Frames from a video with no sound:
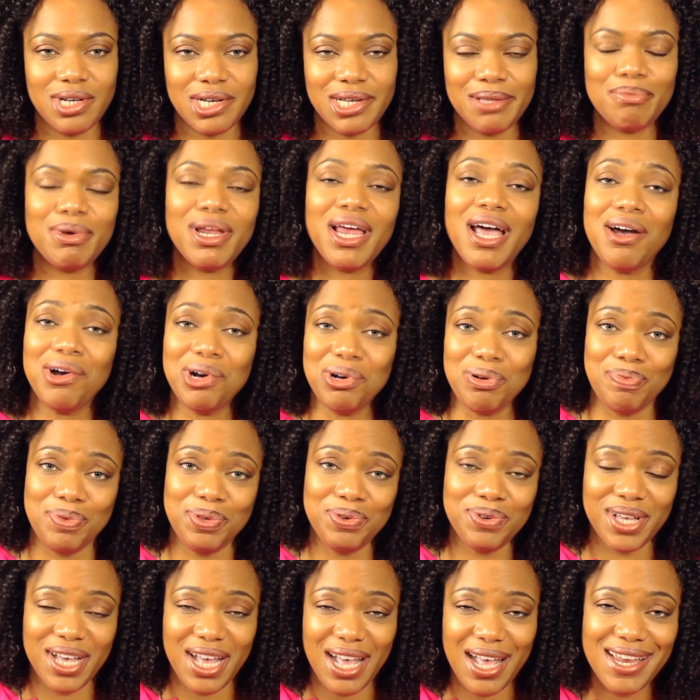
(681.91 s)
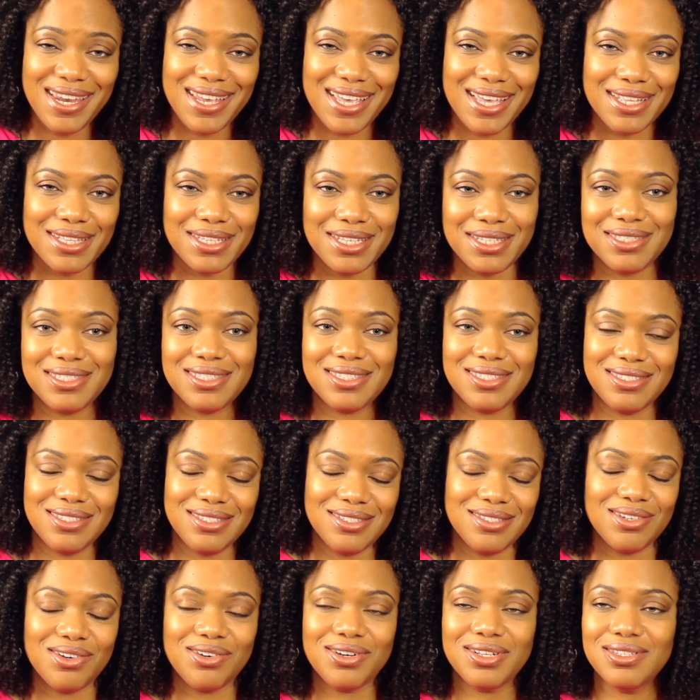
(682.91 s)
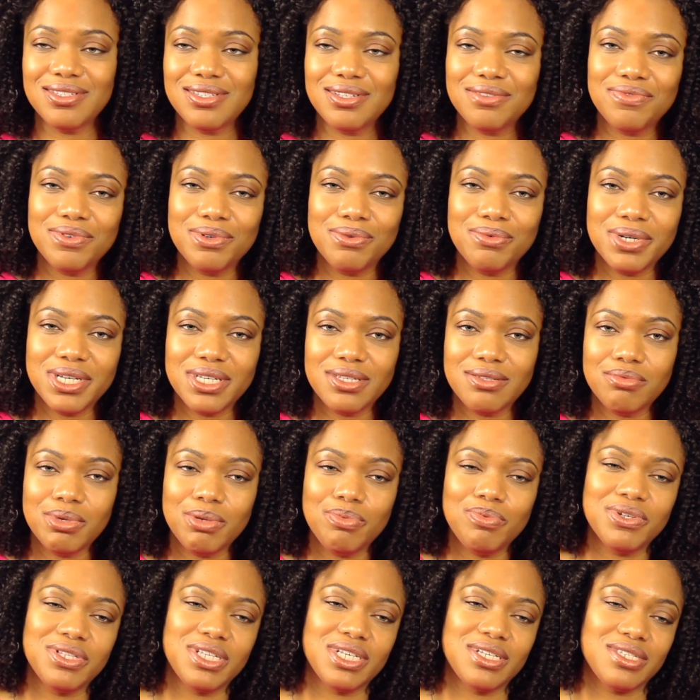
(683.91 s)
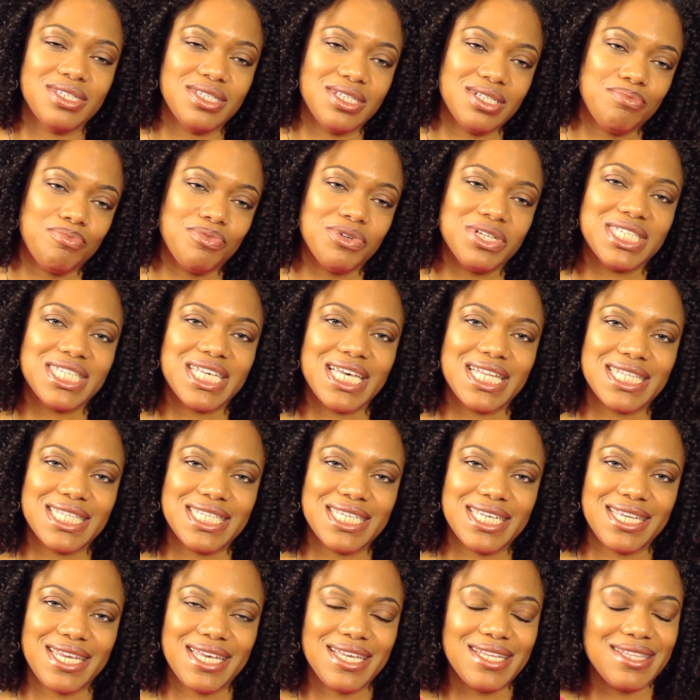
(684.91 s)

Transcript: on. But I hope you got it in all the different ways we presented